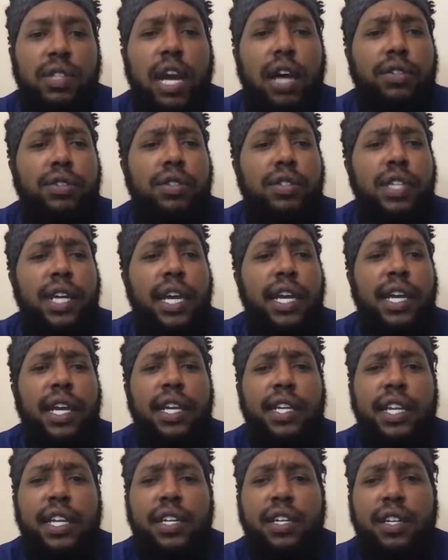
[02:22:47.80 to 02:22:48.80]
I was gonna say,
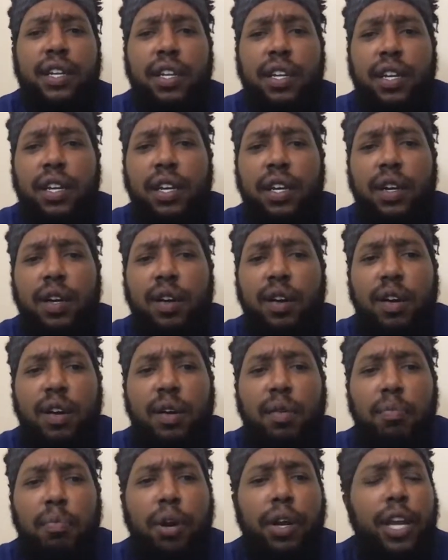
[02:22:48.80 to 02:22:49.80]
yeah,
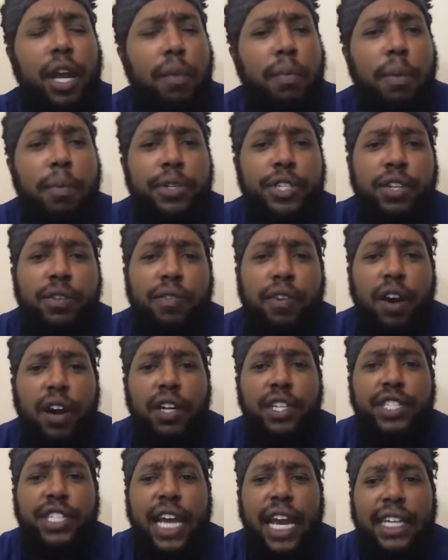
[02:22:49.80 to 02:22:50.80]
Bro, y'all remember
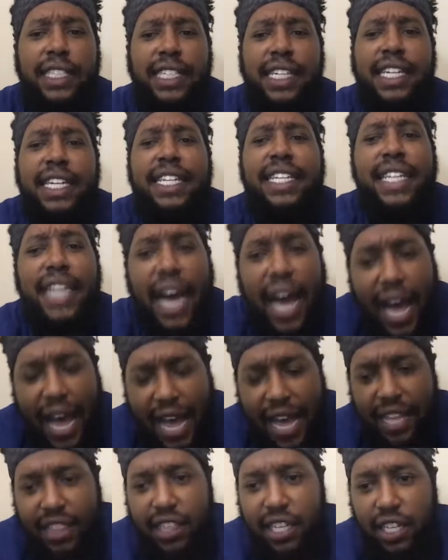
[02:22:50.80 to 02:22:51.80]
Tavares Jackson
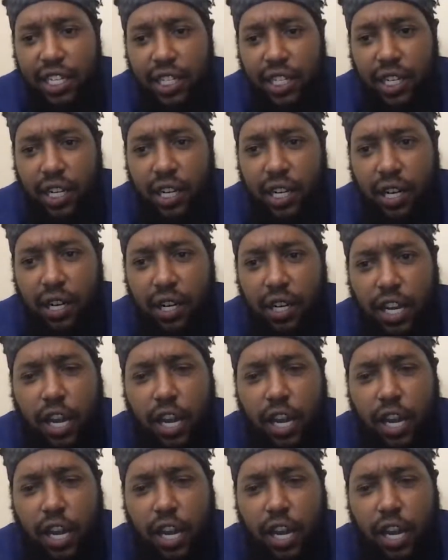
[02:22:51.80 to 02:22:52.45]
died this year?